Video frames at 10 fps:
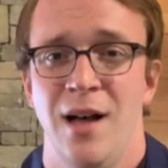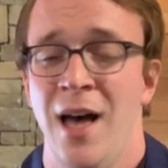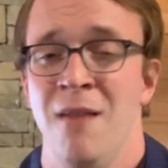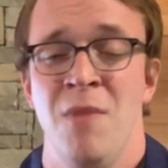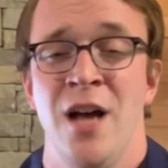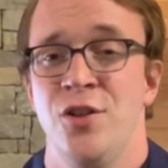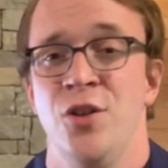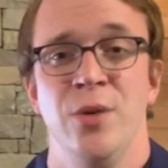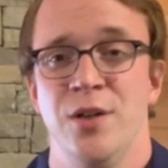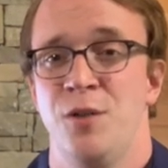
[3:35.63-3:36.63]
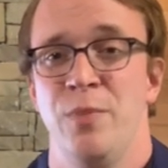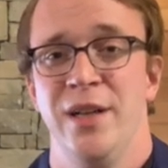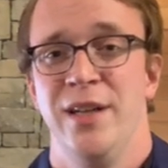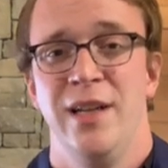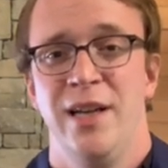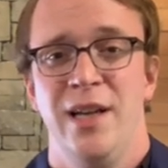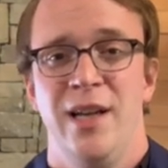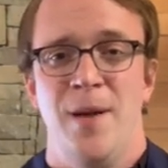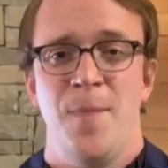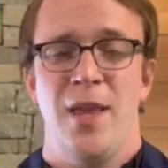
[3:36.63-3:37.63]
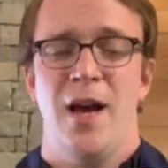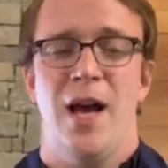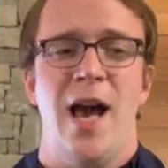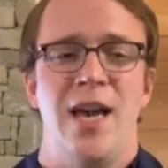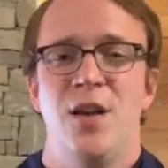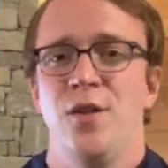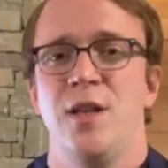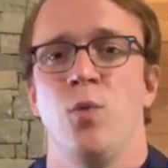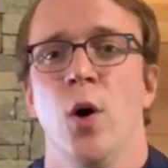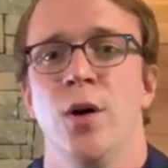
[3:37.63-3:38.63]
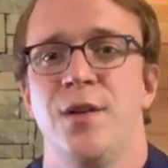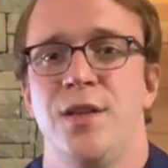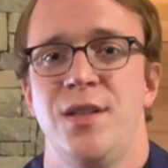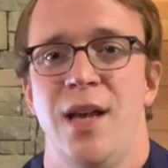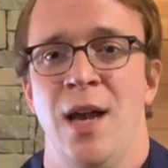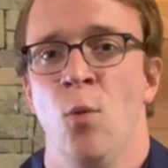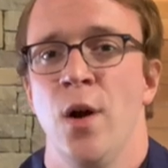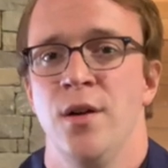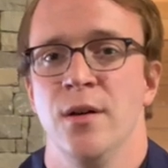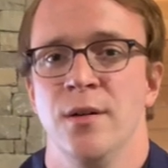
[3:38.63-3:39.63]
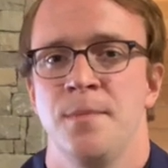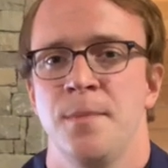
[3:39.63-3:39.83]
I am not Jewish, but I hear these words and wonder,